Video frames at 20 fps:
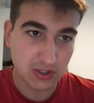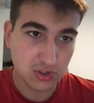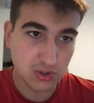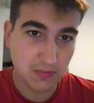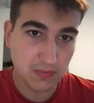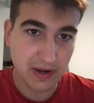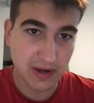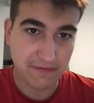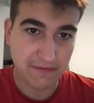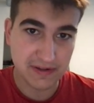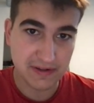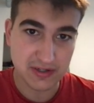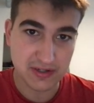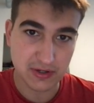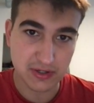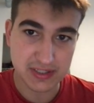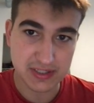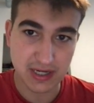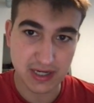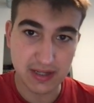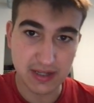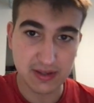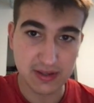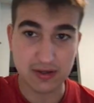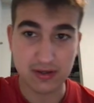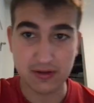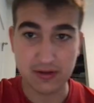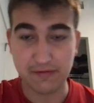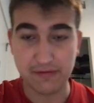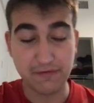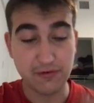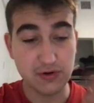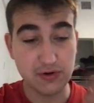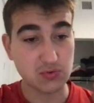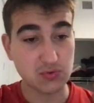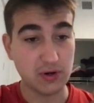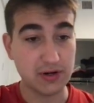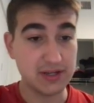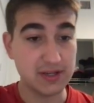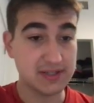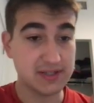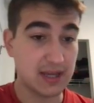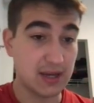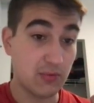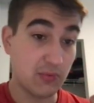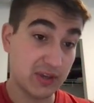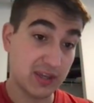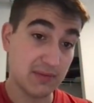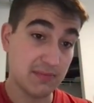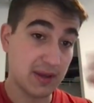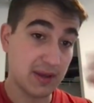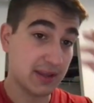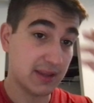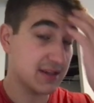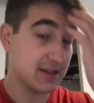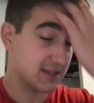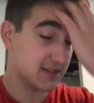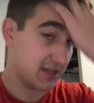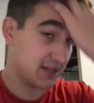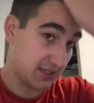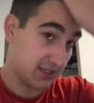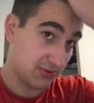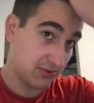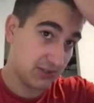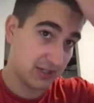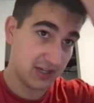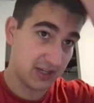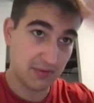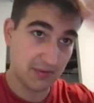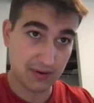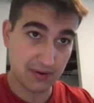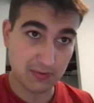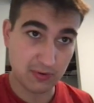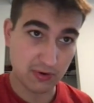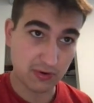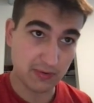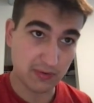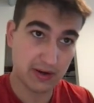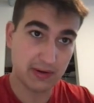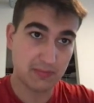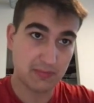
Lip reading: two benefits on our side. The first one is that we can make this a 2D dynamic programming